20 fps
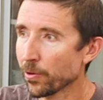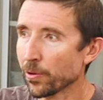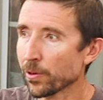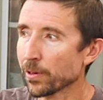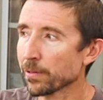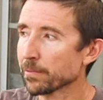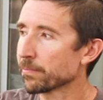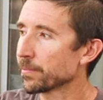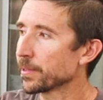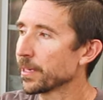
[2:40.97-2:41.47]

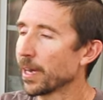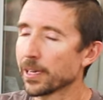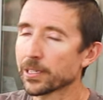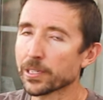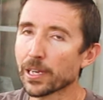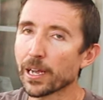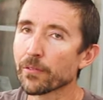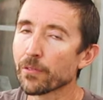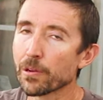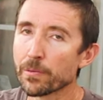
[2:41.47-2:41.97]
or
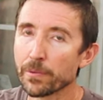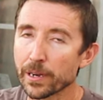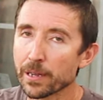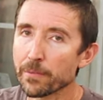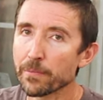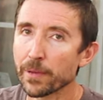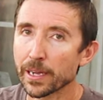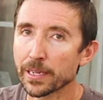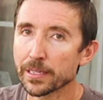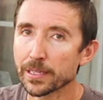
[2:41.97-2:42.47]
gosh,
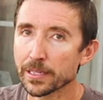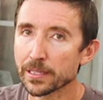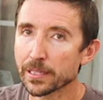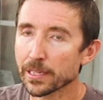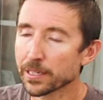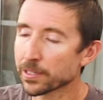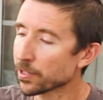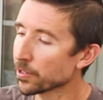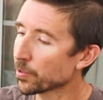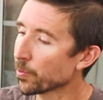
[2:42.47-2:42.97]
everybody makes a
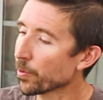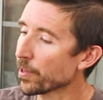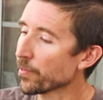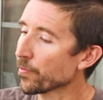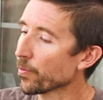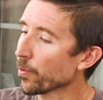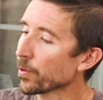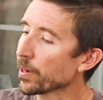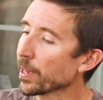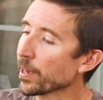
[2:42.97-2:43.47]

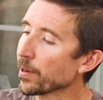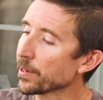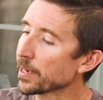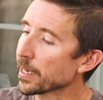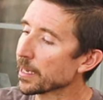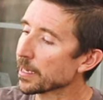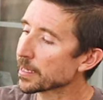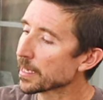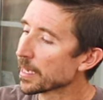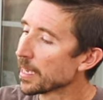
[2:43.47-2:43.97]
6-24
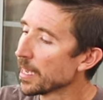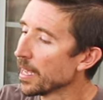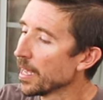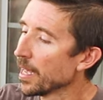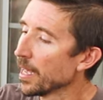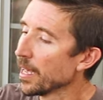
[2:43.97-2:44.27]
nowadays.